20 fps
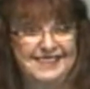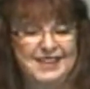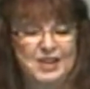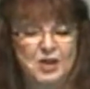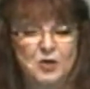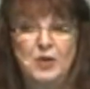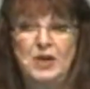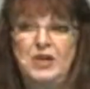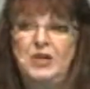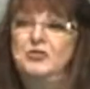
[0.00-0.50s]

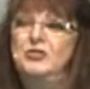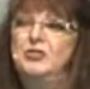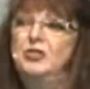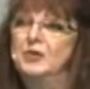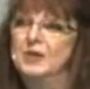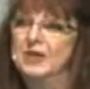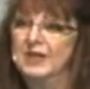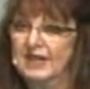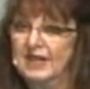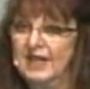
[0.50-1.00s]
What you
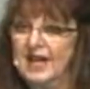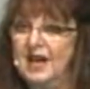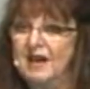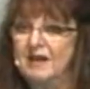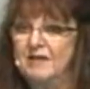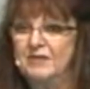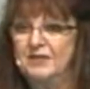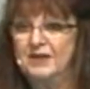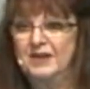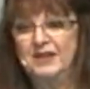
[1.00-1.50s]
do in
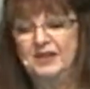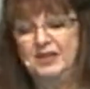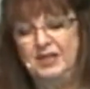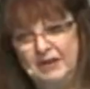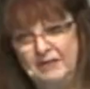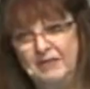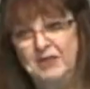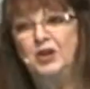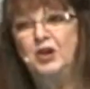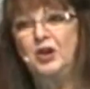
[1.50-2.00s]
love,
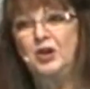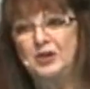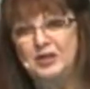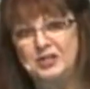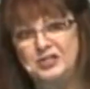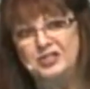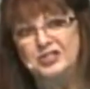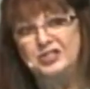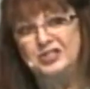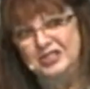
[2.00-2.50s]
you have the
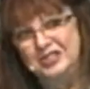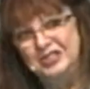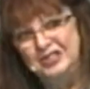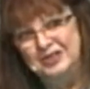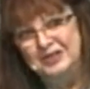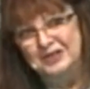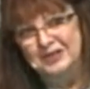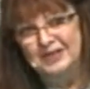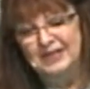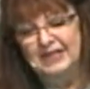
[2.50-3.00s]
courage to
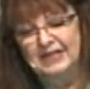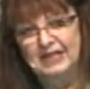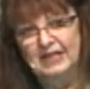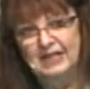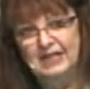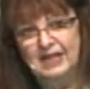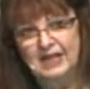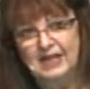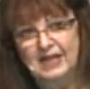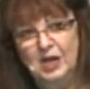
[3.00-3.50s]
do.
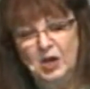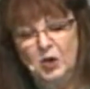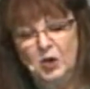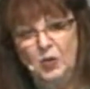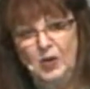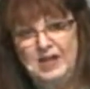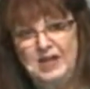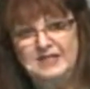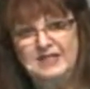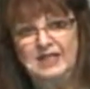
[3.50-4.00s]

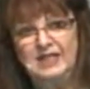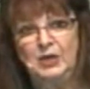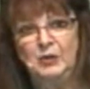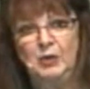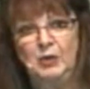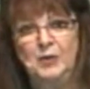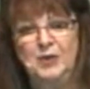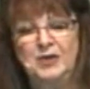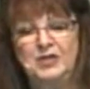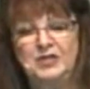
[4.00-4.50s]
Recently,
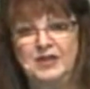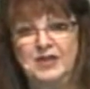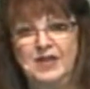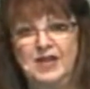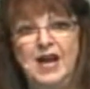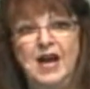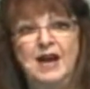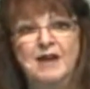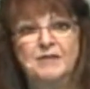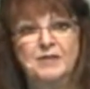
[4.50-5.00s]
we went to the
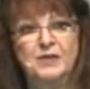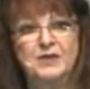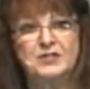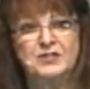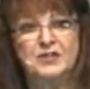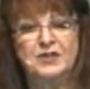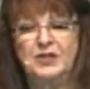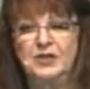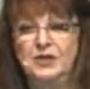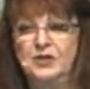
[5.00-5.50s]
conference
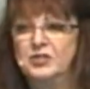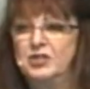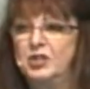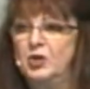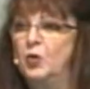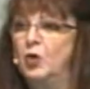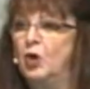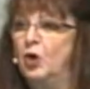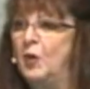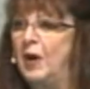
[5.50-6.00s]
of the Unity
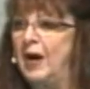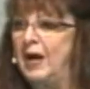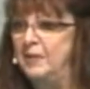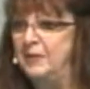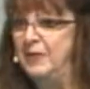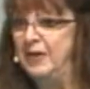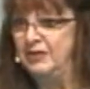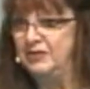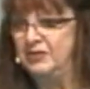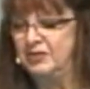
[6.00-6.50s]
Worldwide
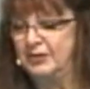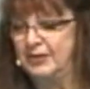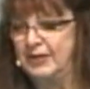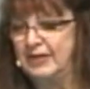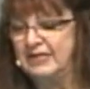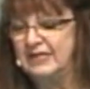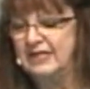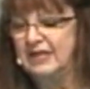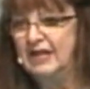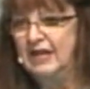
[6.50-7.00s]

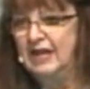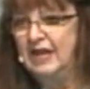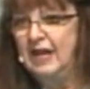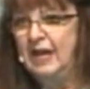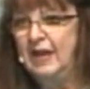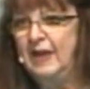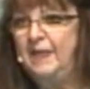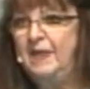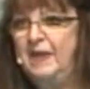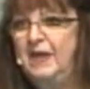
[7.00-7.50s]
Ministries.
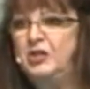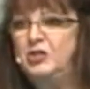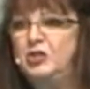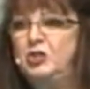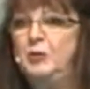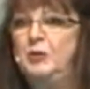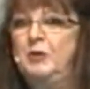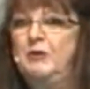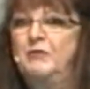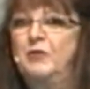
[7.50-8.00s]
The
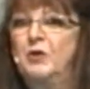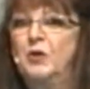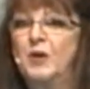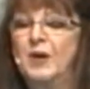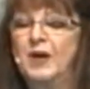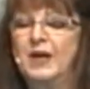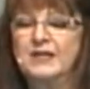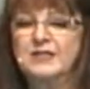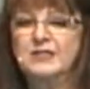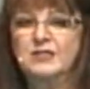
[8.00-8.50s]
issue before
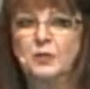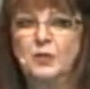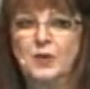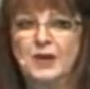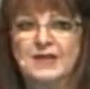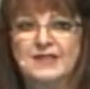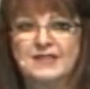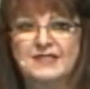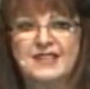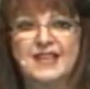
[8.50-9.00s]
us
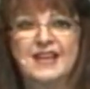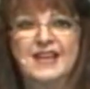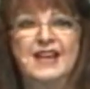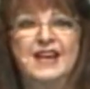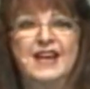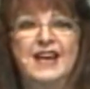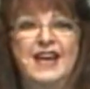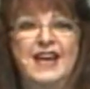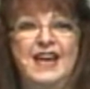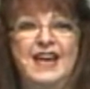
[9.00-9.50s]
was
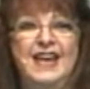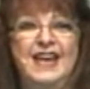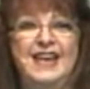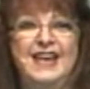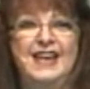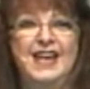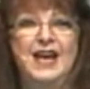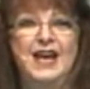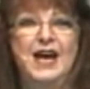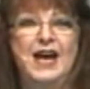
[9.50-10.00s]

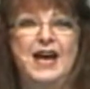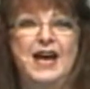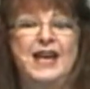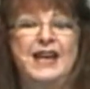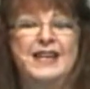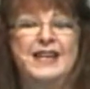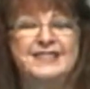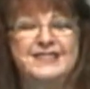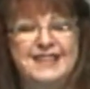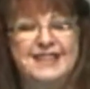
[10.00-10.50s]
an
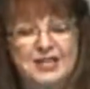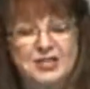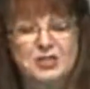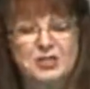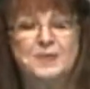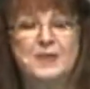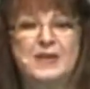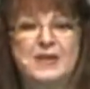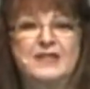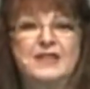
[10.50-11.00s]

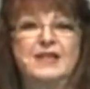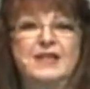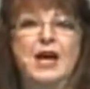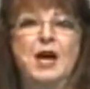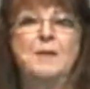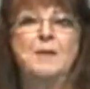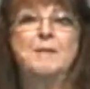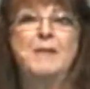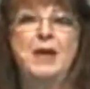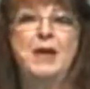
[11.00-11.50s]
assessment
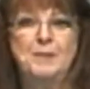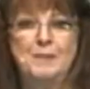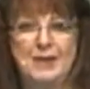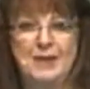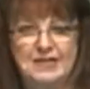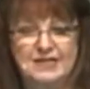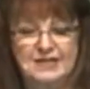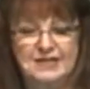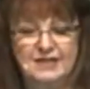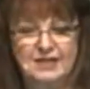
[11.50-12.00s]

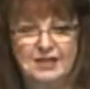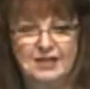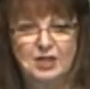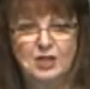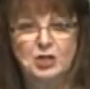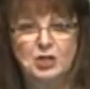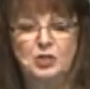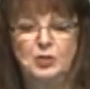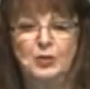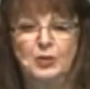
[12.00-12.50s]
amendment
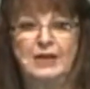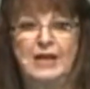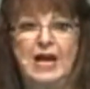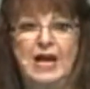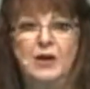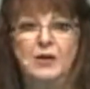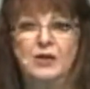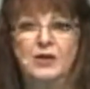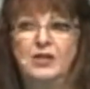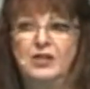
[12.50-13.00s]
to
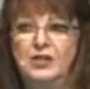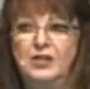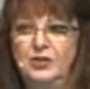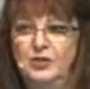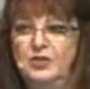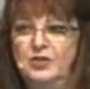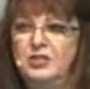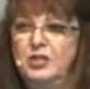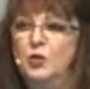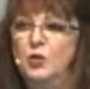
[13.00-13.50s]
allow
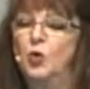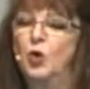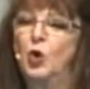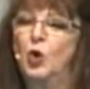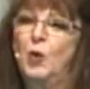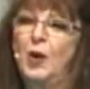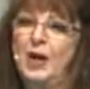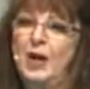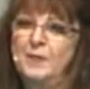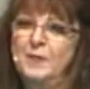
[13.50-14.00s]
Unity
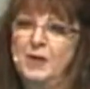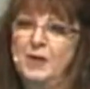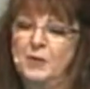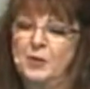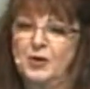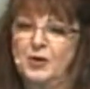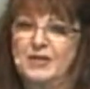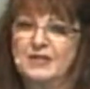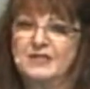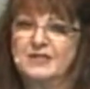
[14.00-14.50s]
Worldwide
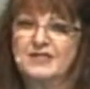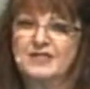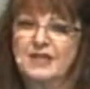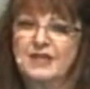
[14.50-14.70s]
memories?